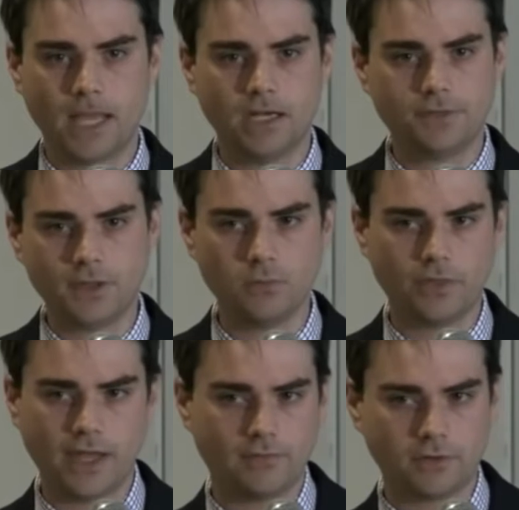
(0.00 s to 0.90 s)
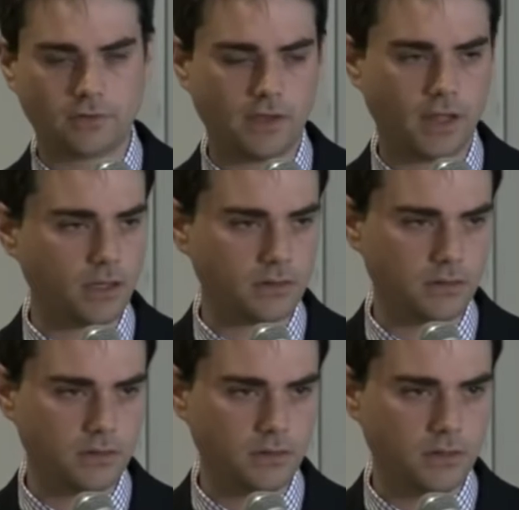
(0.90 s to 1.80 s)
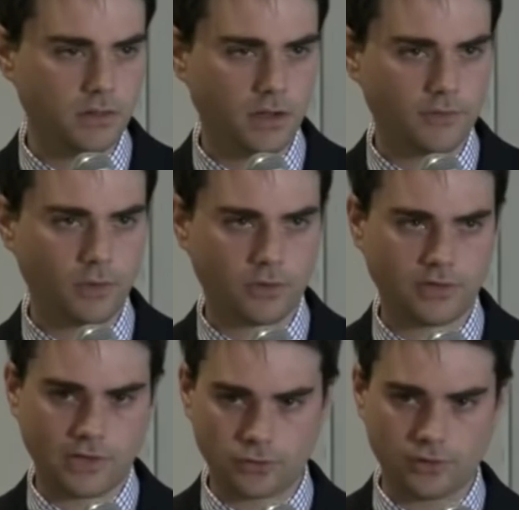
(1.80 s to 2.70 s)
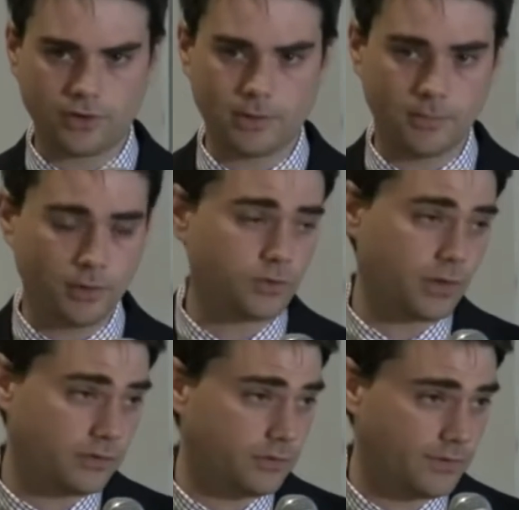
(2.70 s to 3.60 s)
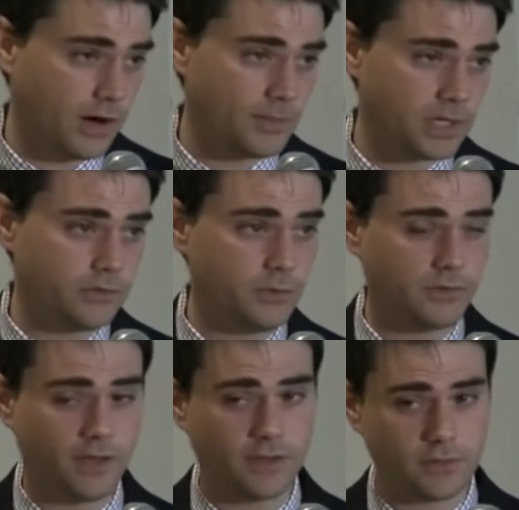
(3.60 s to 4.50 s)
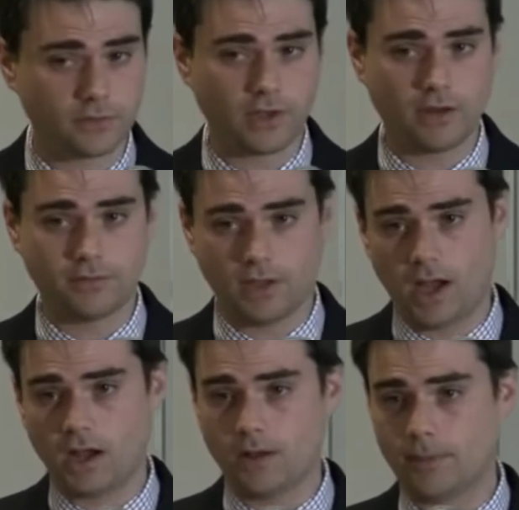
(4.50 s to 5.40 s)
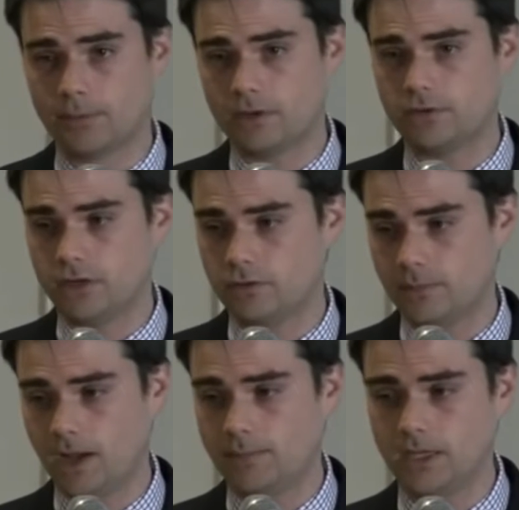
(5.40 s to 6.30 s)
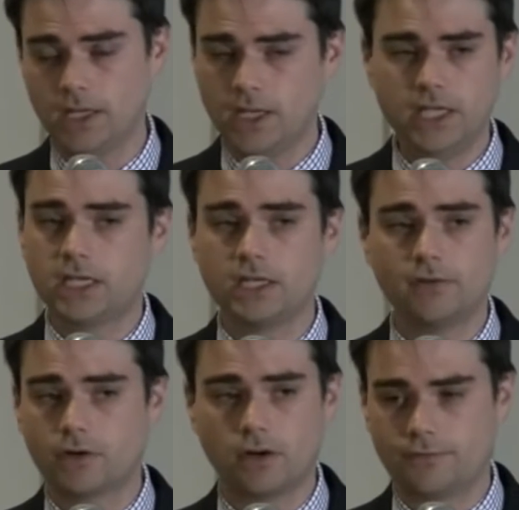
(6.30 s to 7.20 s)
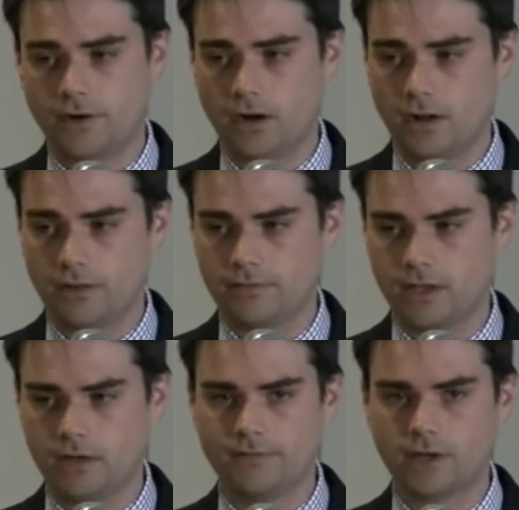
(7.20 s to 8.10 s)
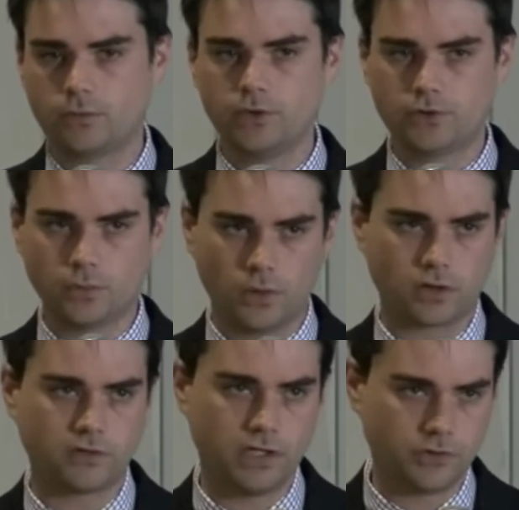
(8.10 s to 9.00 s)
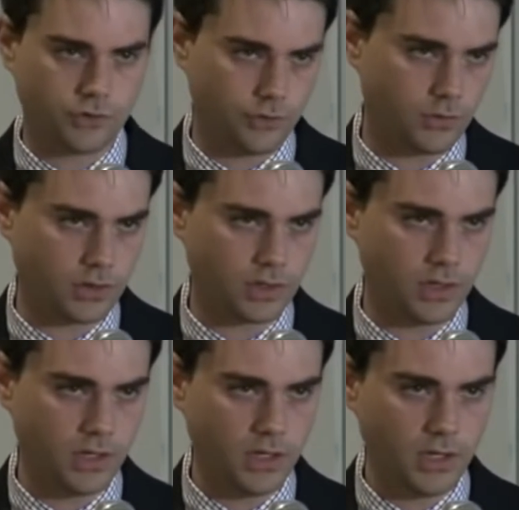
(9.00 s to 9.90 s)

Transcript: Anything? Will they ever say that? Of course not. George W. Bush went too far because he was on the other side of the aisle. But President Obama, he can never go far enough. And in fact, we should work to ensure